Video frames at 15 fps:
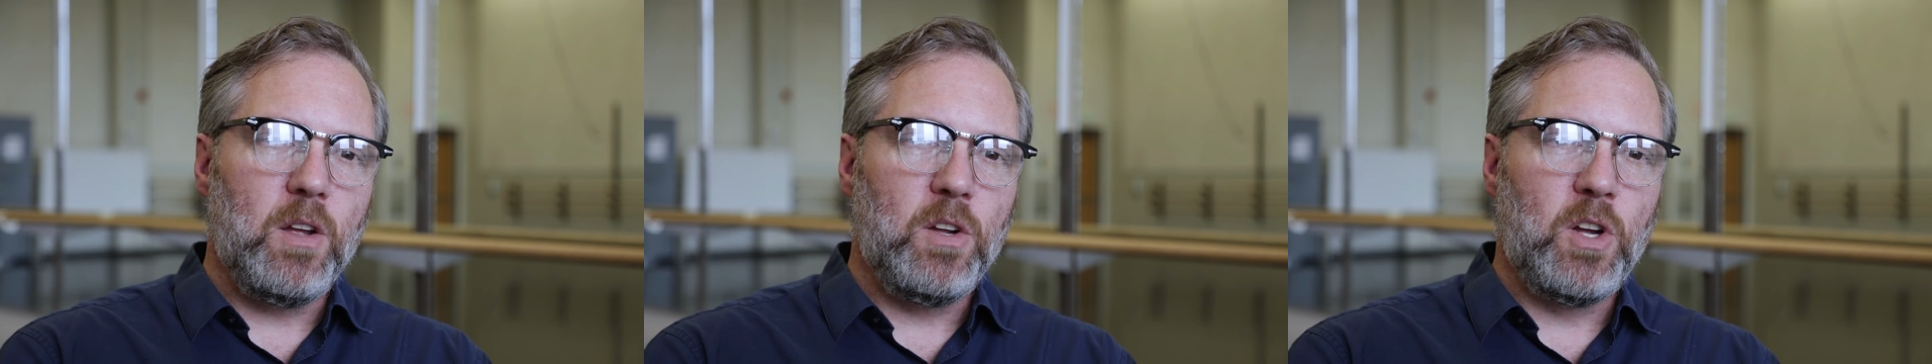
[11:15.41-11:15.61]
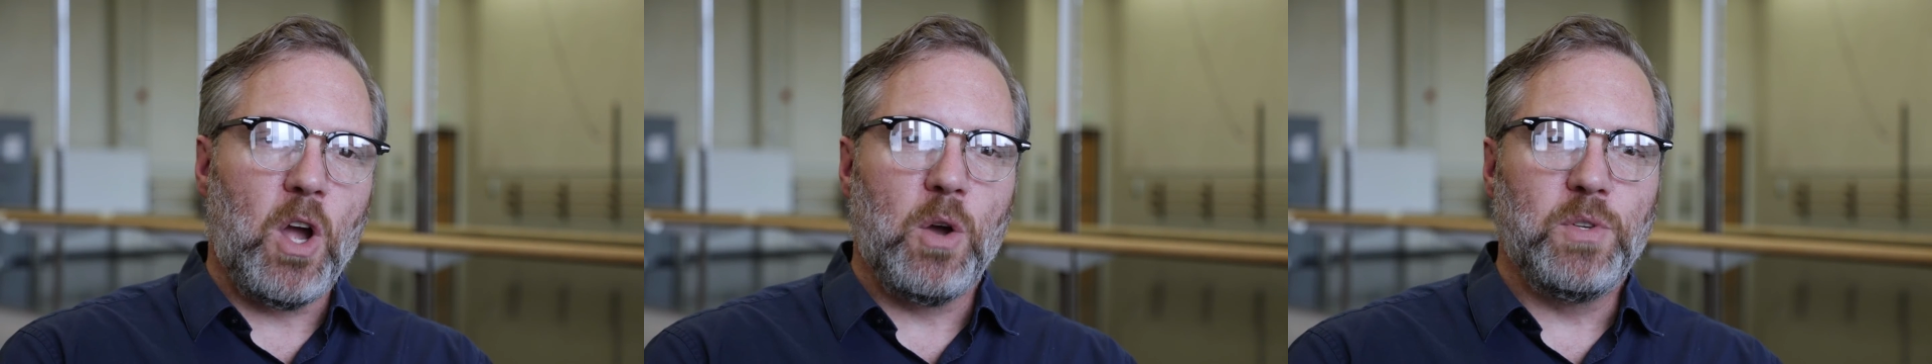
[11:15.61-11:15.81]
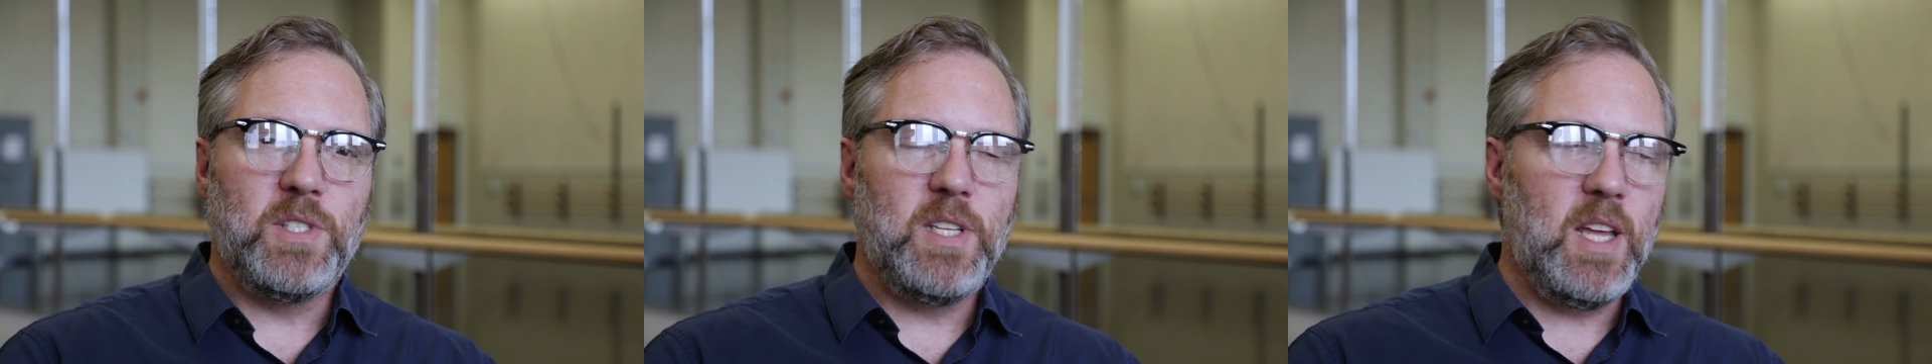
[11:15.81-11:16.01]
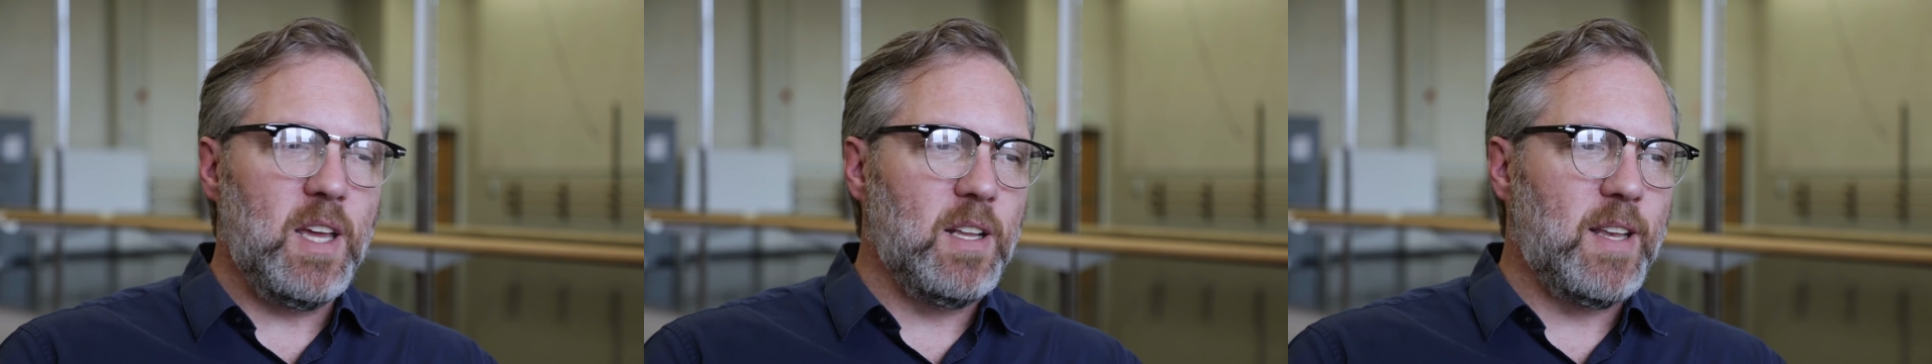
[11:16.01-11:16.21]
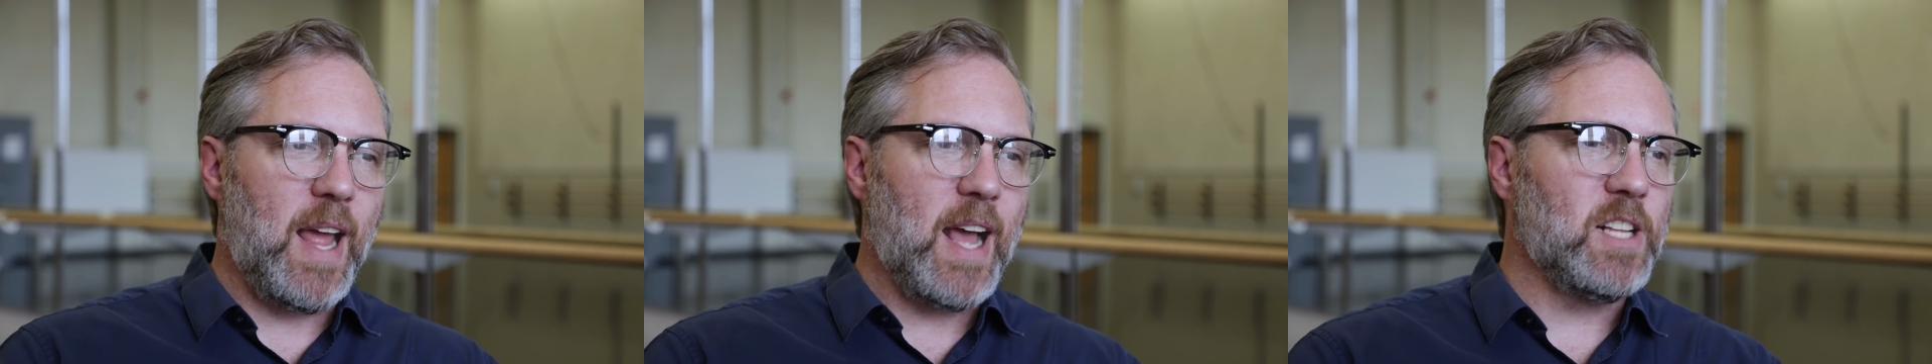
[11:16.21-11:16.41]
go see
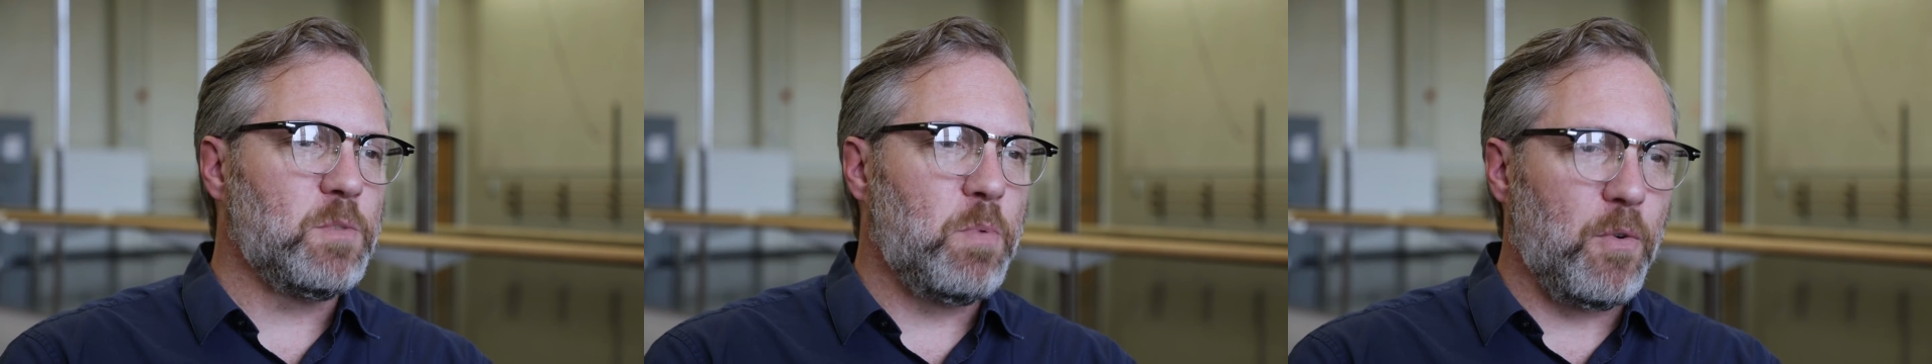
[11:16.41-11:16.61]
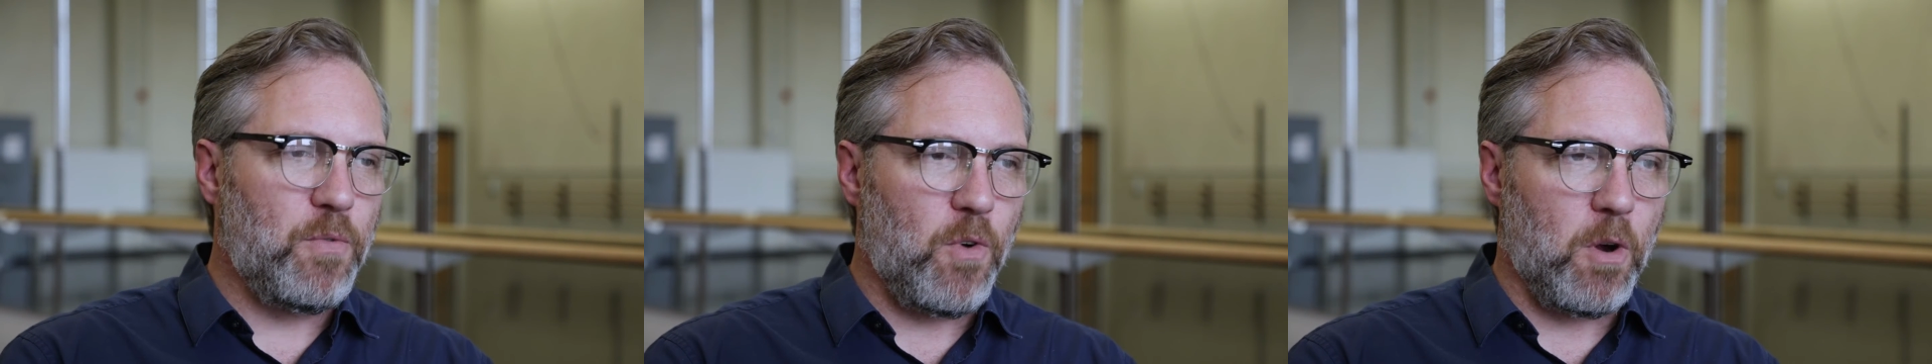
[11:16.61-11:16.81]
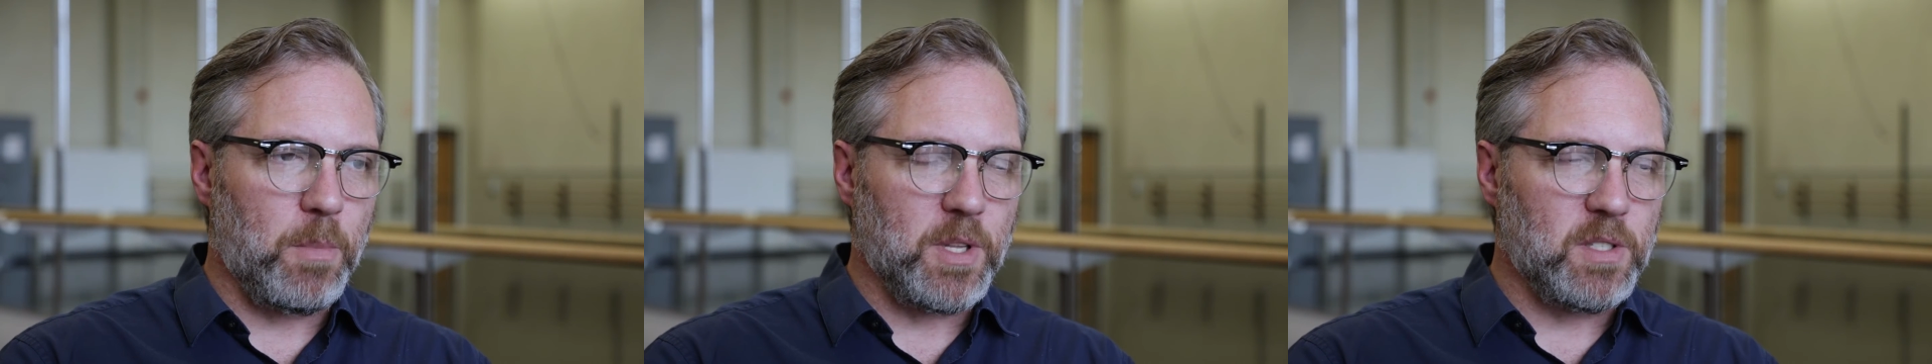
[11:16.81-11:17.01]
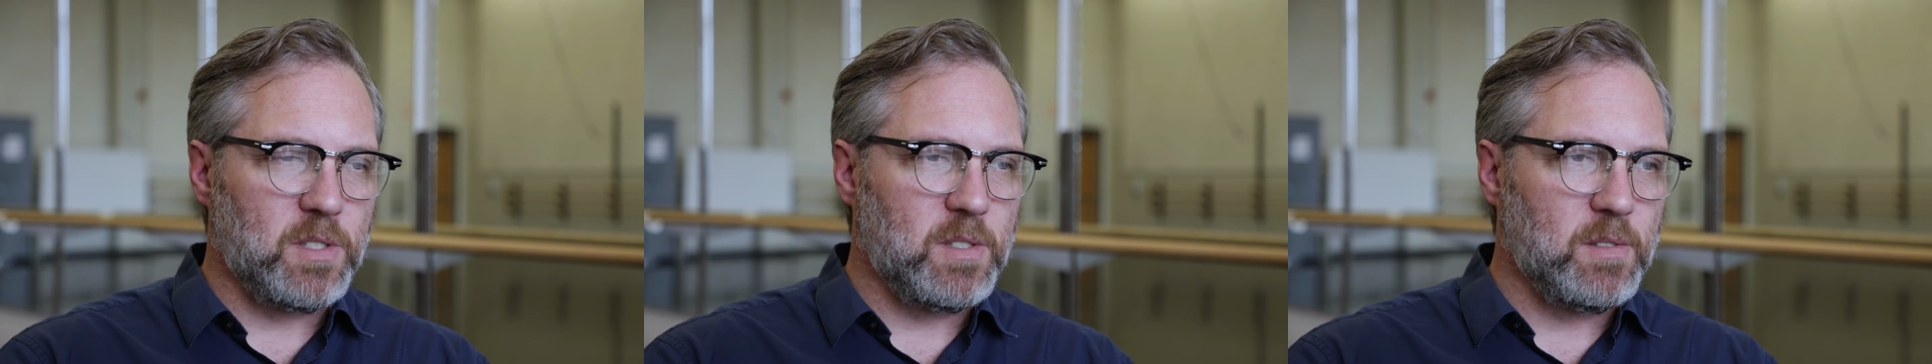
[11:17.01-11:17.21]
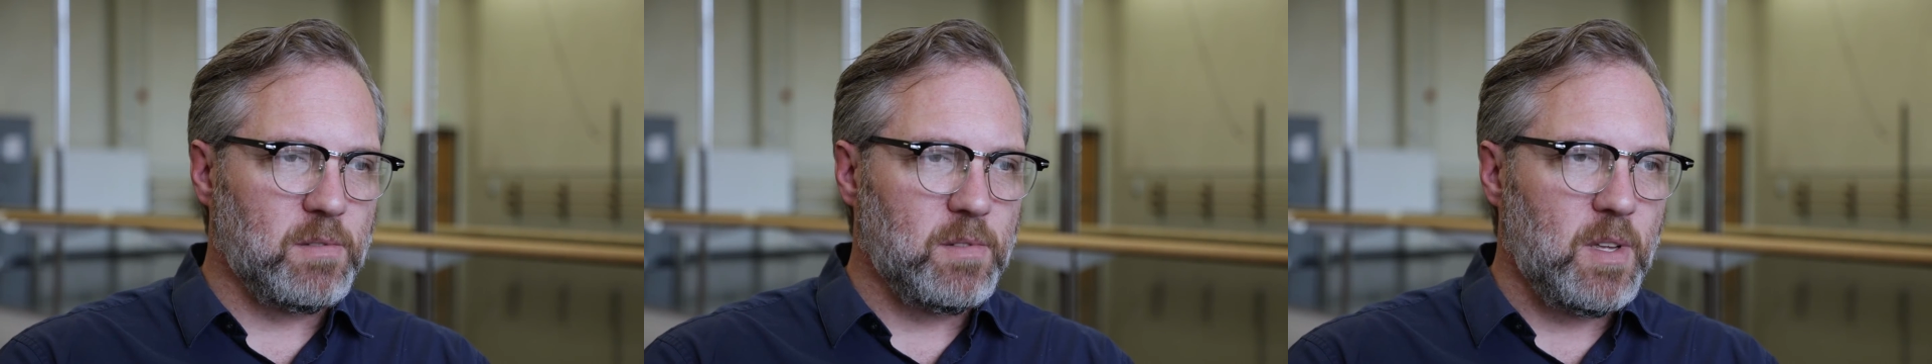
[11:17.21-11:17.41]
a dance
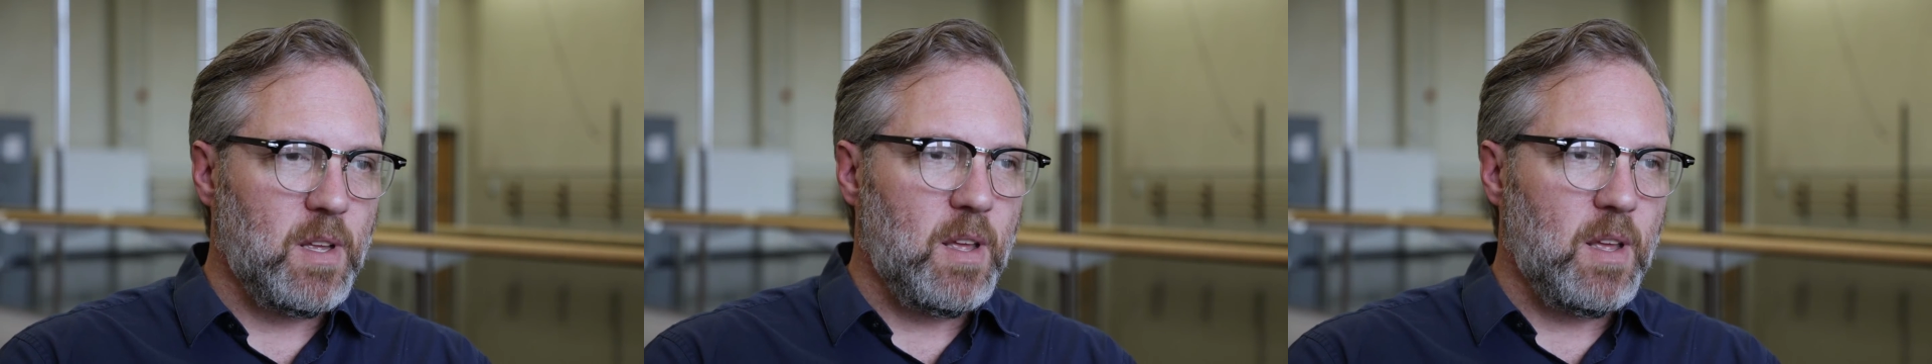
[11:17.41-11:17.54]
performance